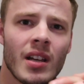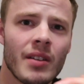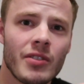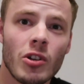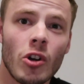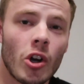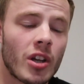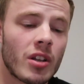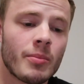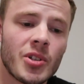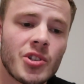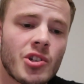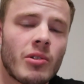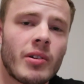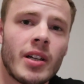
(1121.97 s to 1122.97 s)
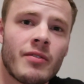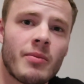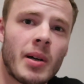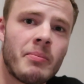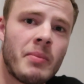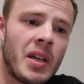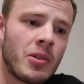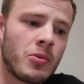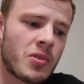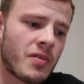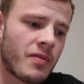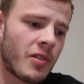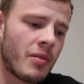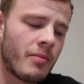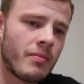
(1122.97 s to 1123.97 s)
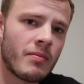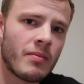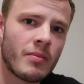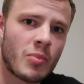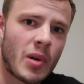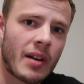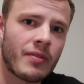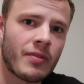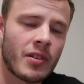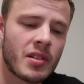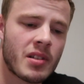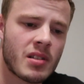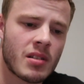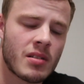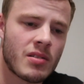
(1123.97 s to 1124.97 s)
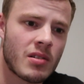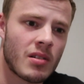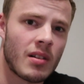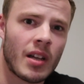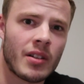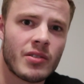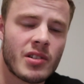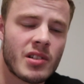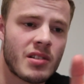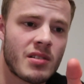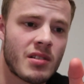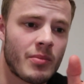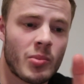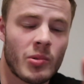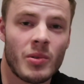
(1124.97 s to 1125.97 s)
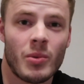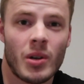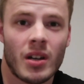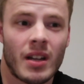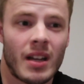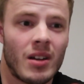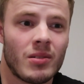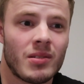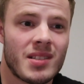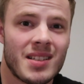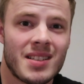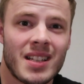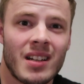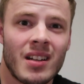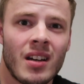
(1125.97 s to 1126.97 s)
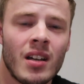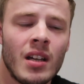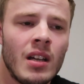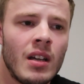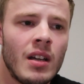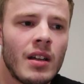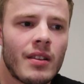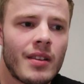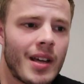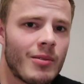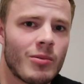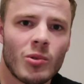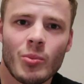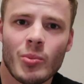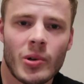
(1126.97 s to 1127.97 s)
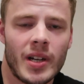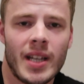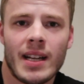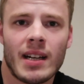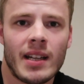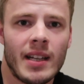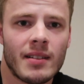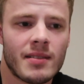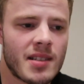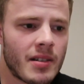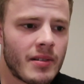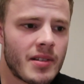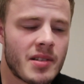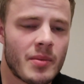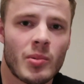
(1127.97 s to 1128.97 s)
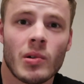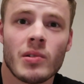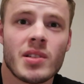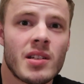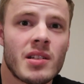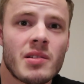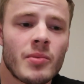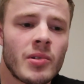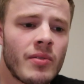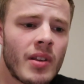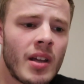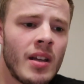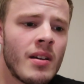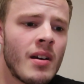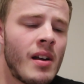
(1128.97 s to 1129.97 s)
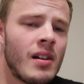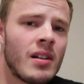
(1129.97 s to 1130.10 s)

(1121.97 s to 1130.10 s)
If you look at the majority of my meals, from breakfast to lunch to pre-workout to dinner, they're all pretty clean. So it's a protein smoothie.